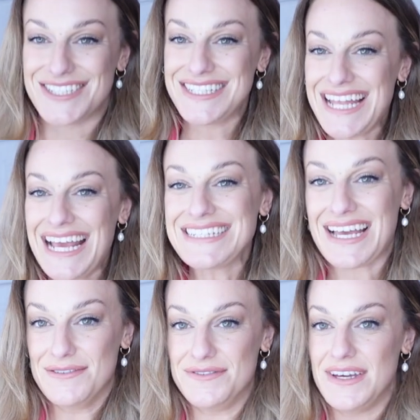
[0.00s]
so this next
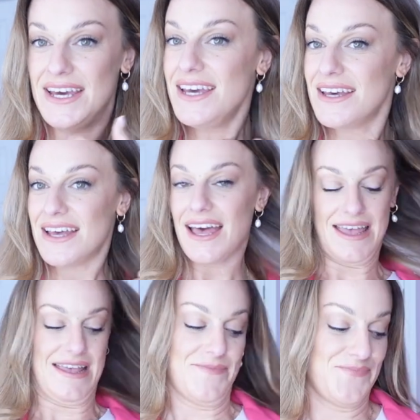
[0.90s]
outfit
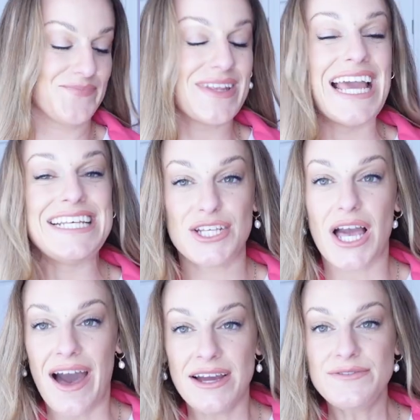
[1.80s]
is
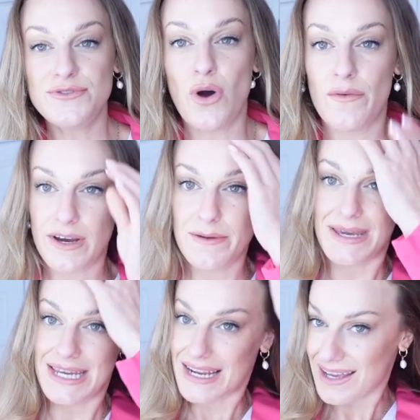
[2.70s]
kind of not very
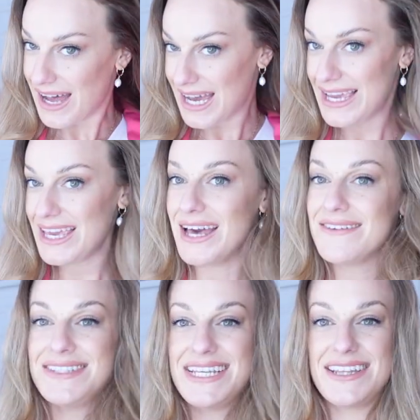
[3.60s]
me. Like, I
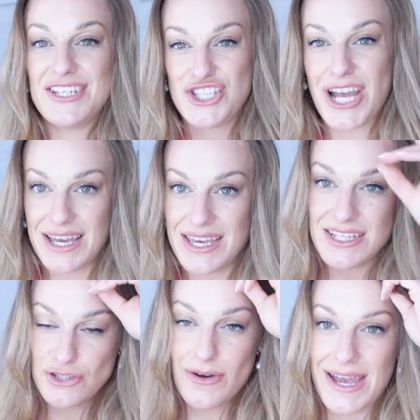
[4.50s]
have seen the
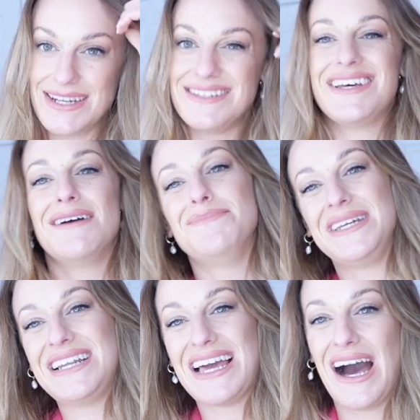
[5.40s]
shacket trend and
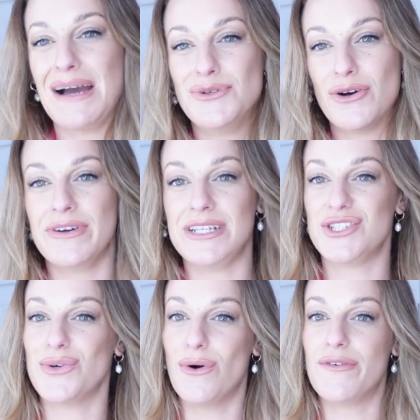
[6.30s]
been like, I'm not really
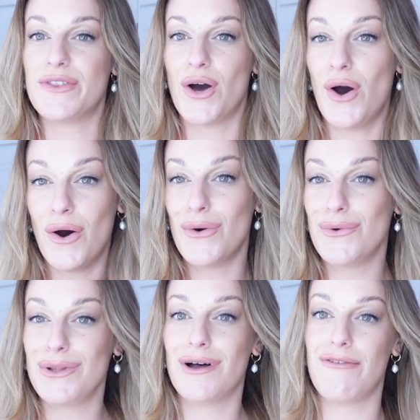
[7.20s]
sure, for the
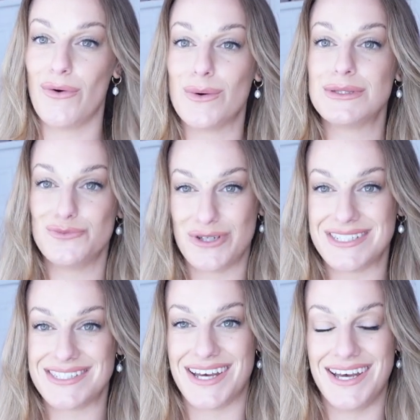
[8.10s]
whole of autumn
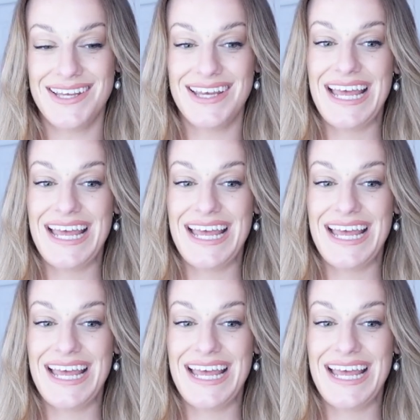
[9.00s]
winter.